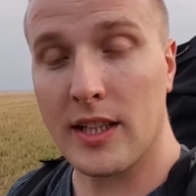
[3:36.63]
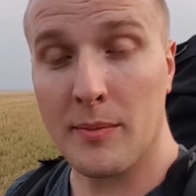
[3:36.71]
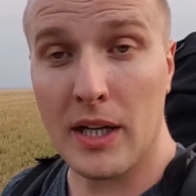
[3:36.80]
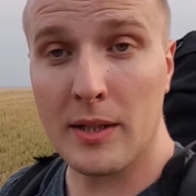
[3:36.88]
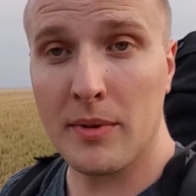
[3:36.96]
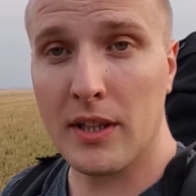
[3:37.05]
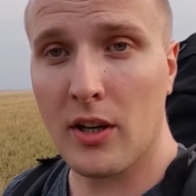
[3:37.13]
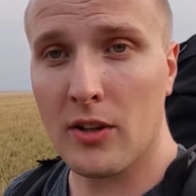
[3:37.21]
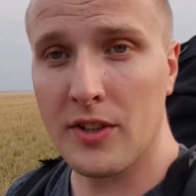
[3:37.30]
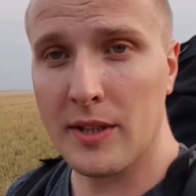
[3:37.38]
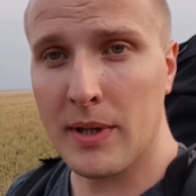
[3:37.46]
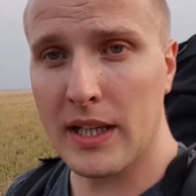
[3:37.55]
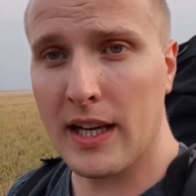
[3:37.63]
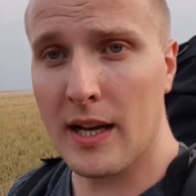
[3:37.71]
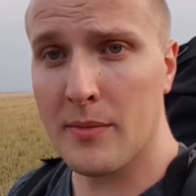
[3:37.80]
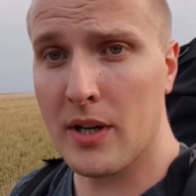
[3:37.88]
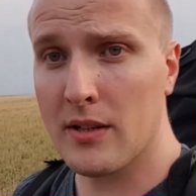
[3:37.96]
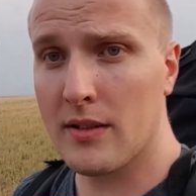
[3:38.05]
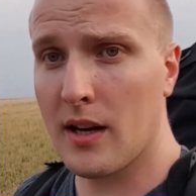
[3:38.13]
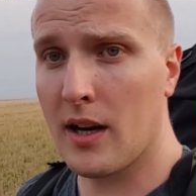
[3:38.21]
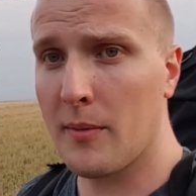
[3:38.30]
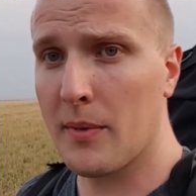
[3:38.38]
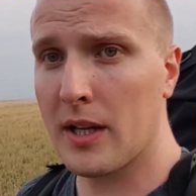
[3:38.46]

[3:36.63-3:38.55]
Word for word: he might be holding my camera, um,